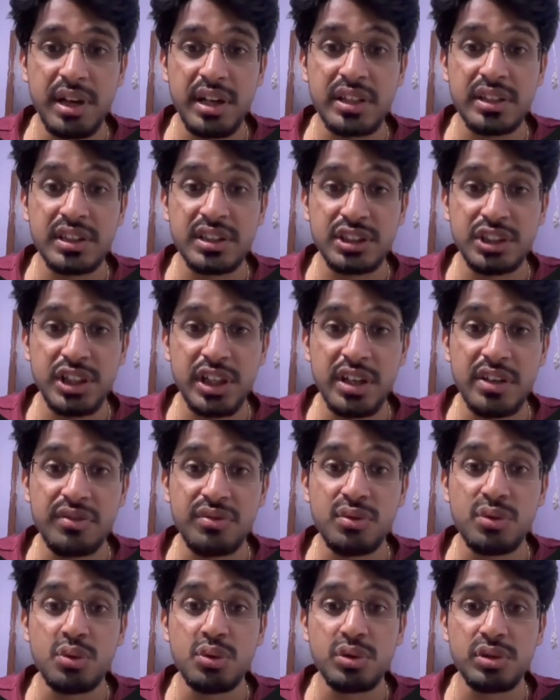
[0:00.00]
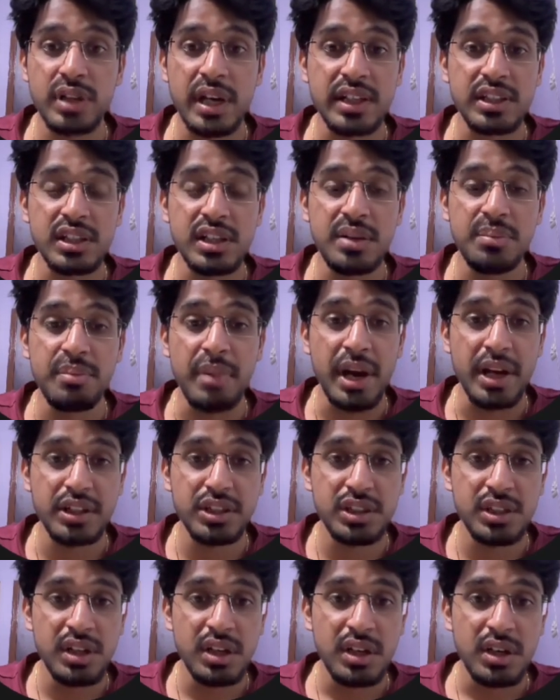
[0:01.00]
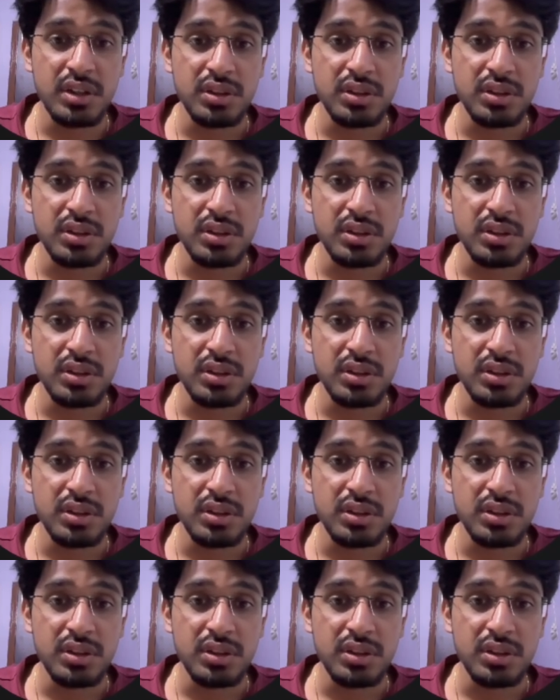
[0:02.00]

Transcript: and just check if those actually match.